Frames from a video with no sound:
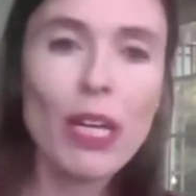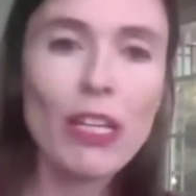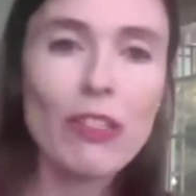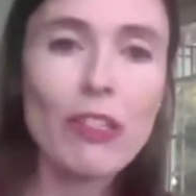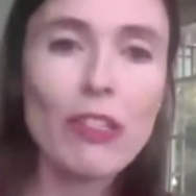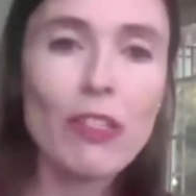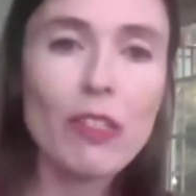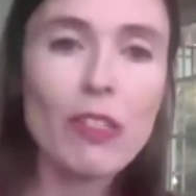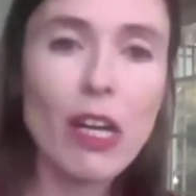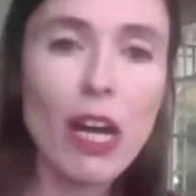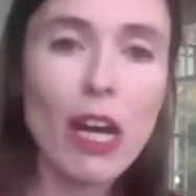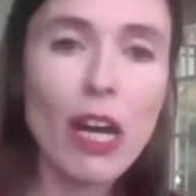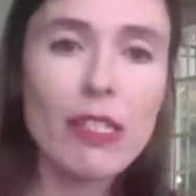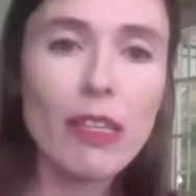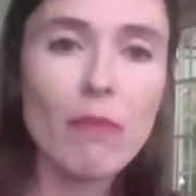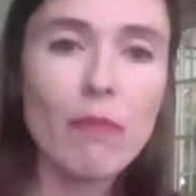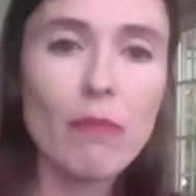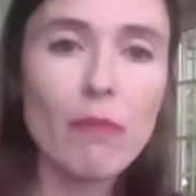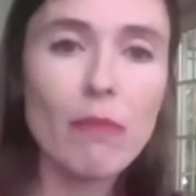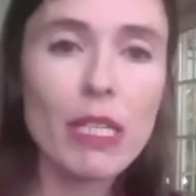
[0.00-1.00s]

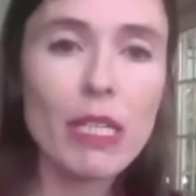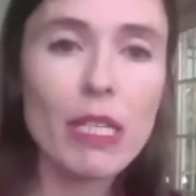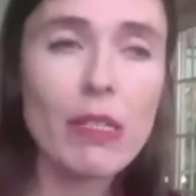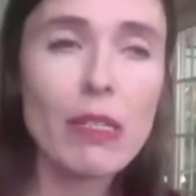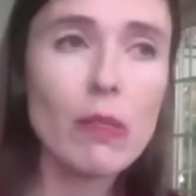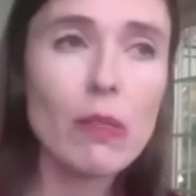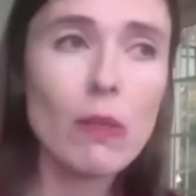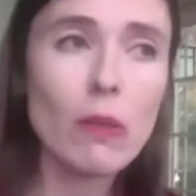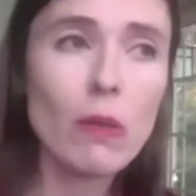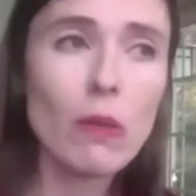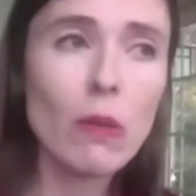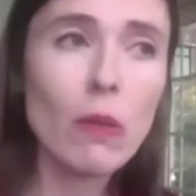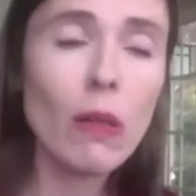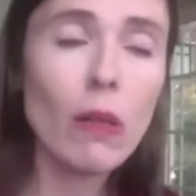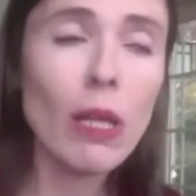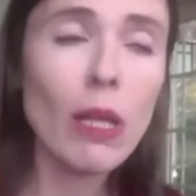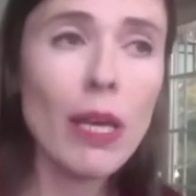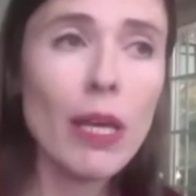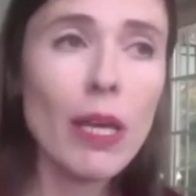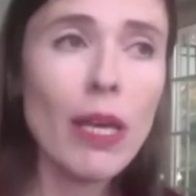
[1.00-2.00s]
starting business
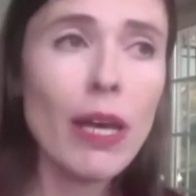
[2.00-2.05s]
school.